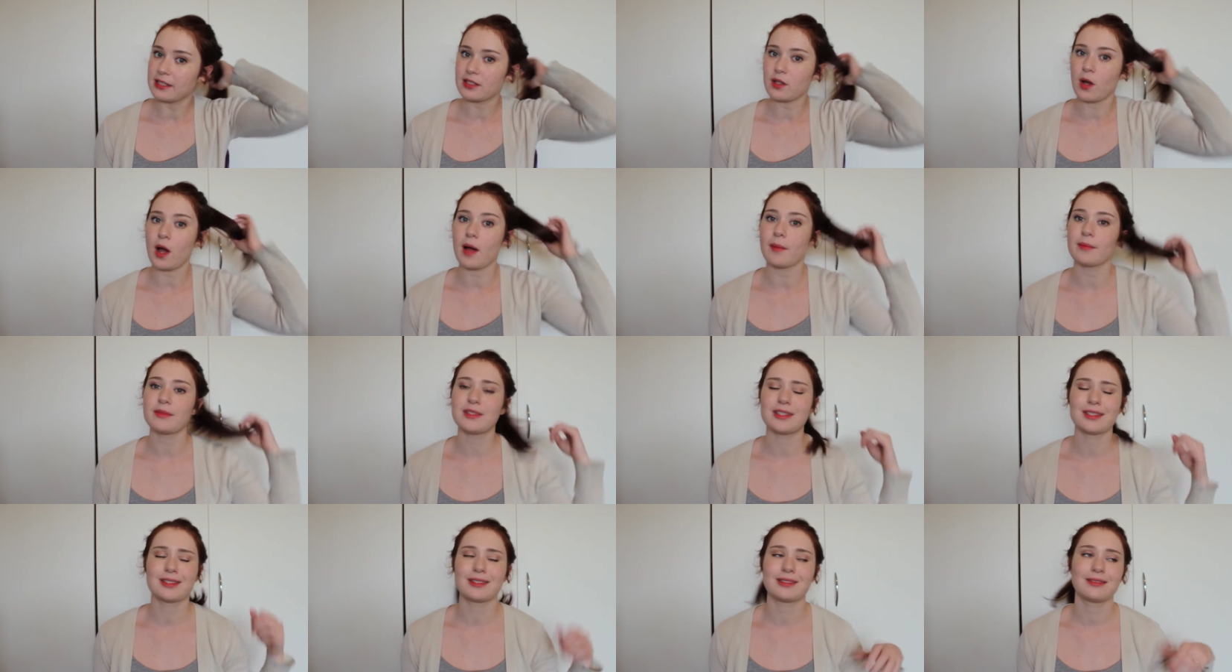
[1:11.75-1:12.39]
so I'm
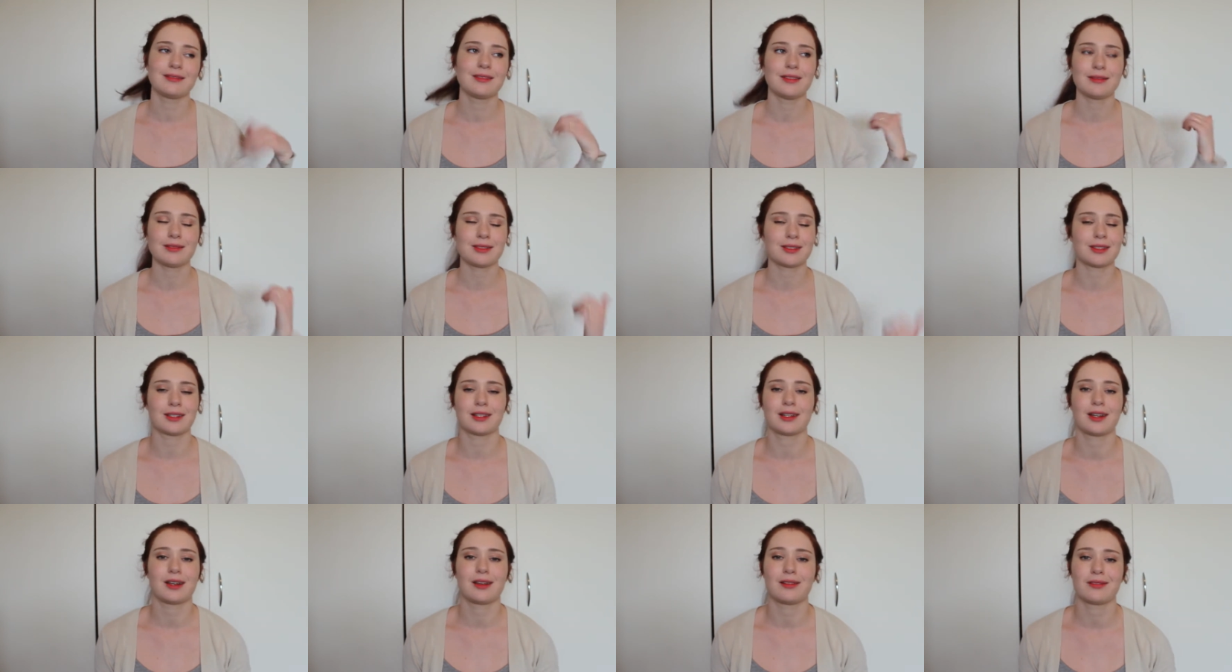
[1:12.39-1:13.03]
just gonna
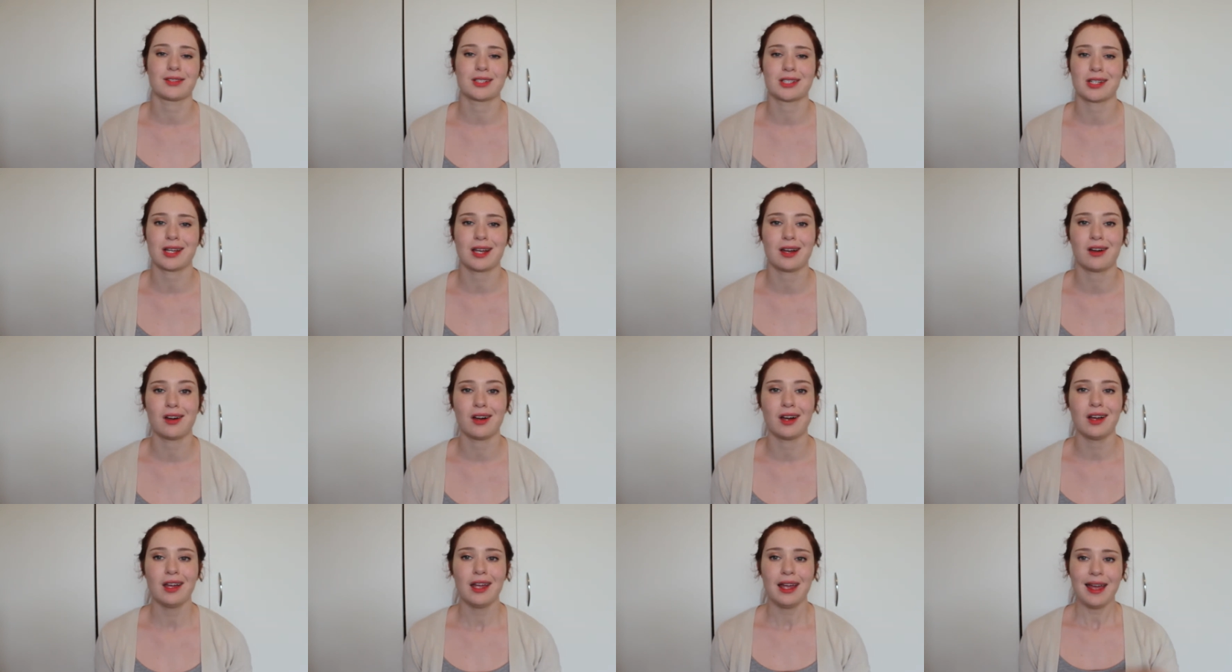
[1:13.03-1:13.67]
go have a
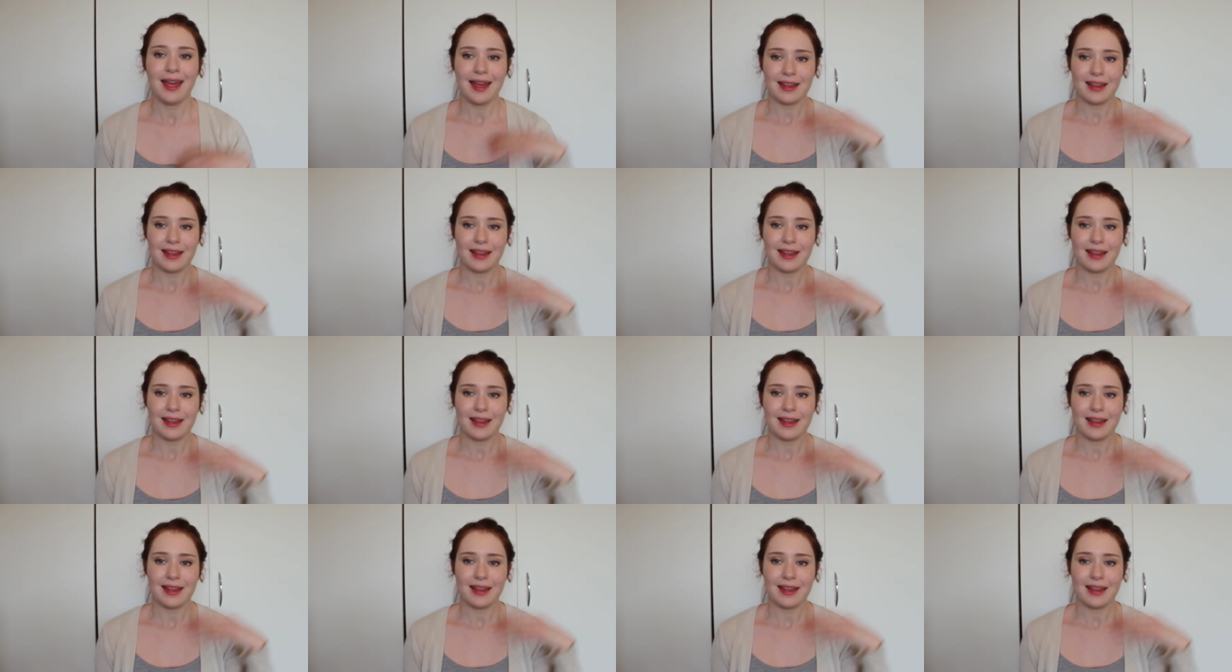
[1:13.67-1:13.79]
shower,